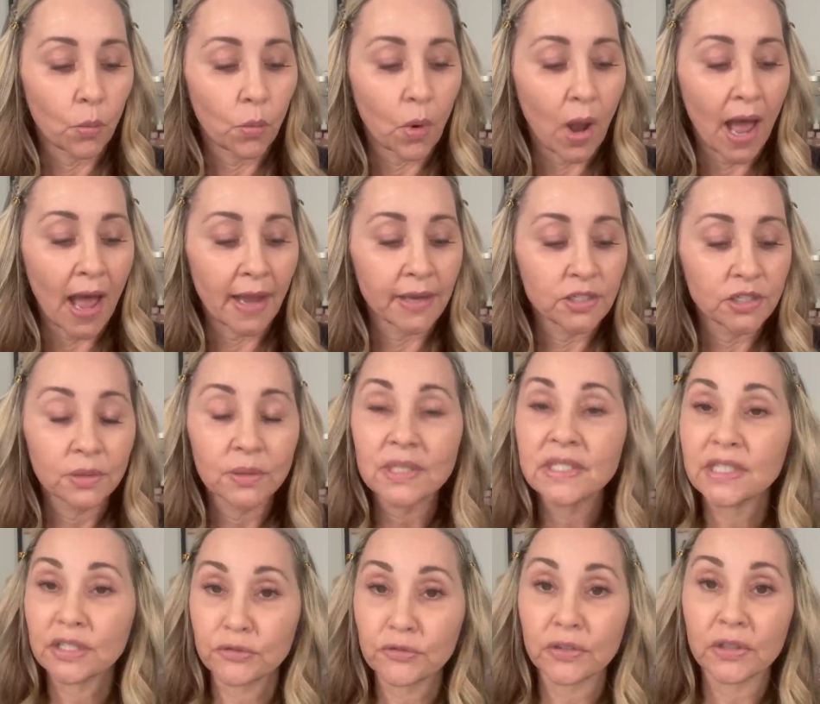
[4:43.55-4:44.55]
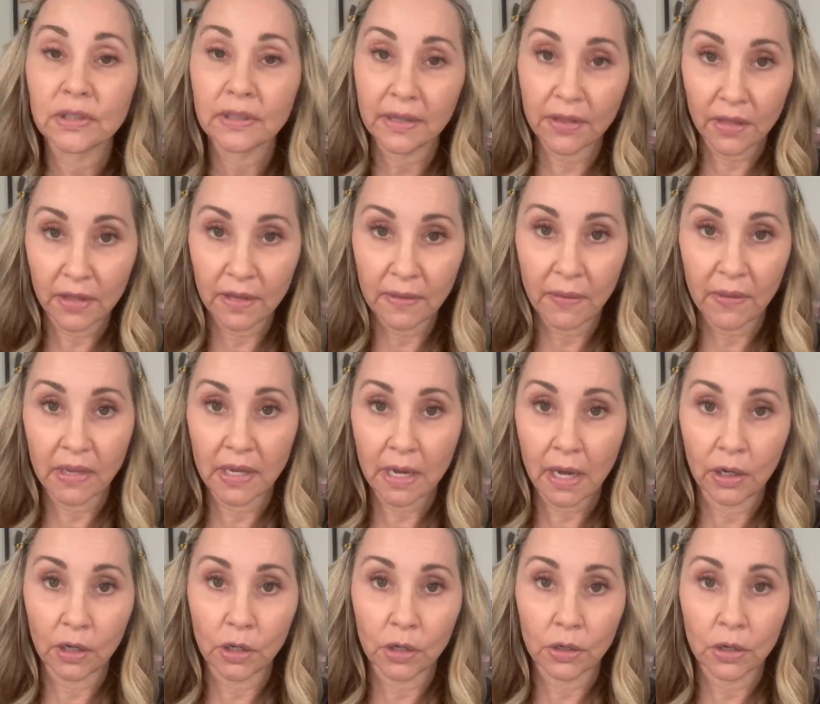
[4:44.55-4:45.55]
I do it differently than the
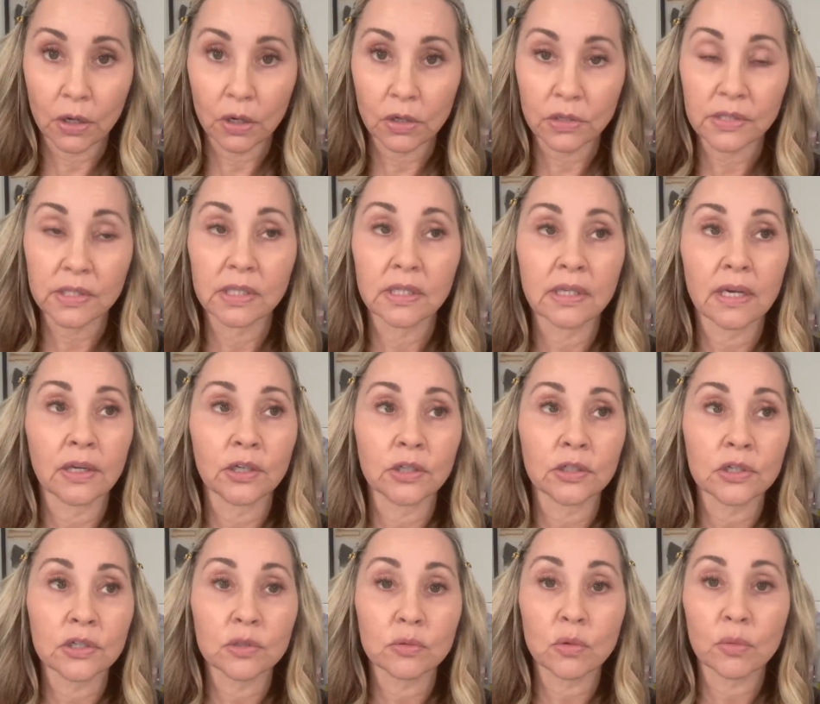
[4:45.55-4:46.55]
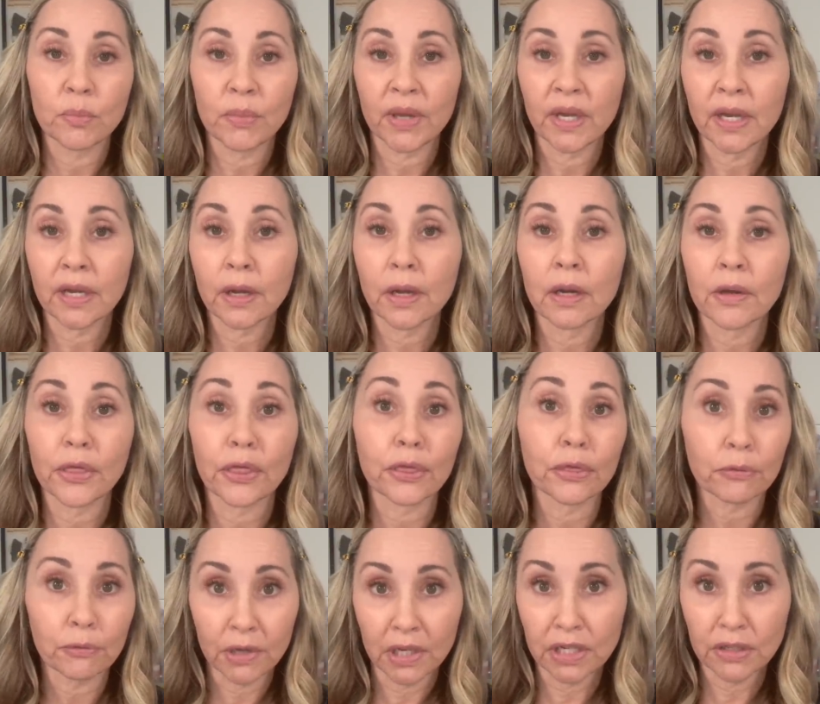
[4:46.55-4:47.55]
young girls. Young girls will pick
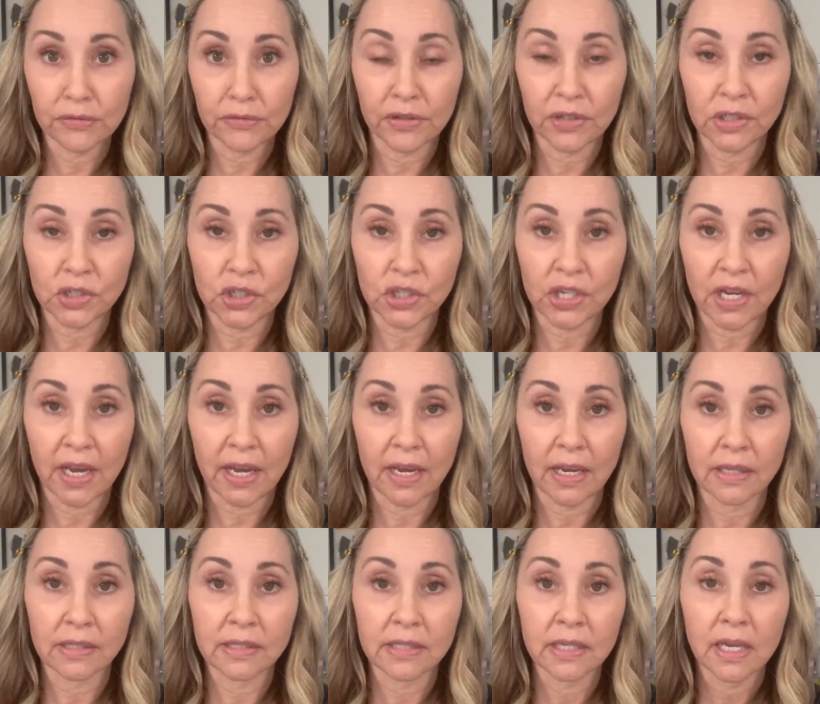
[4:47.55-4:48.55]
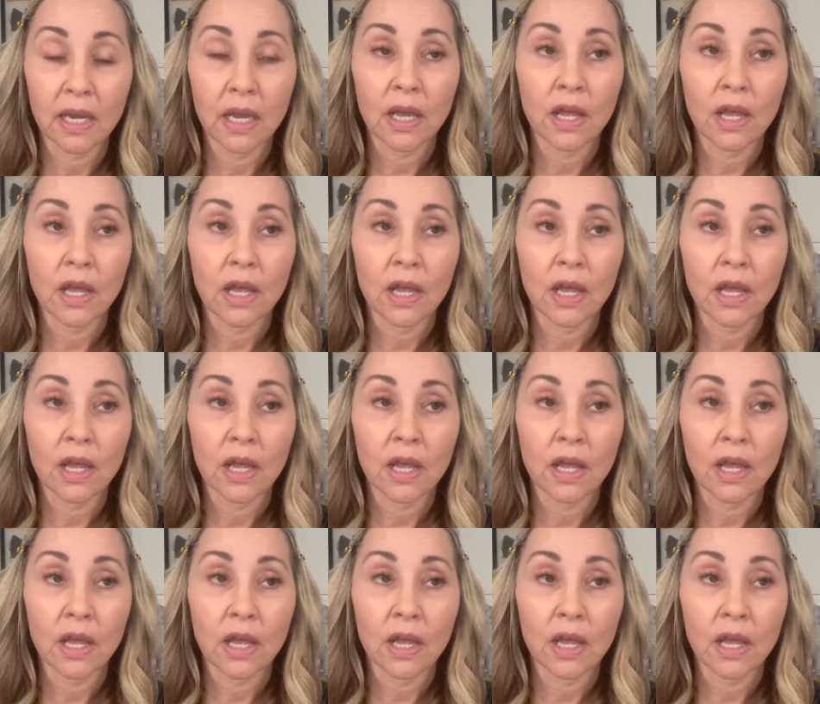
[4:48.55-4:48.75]
three different shades.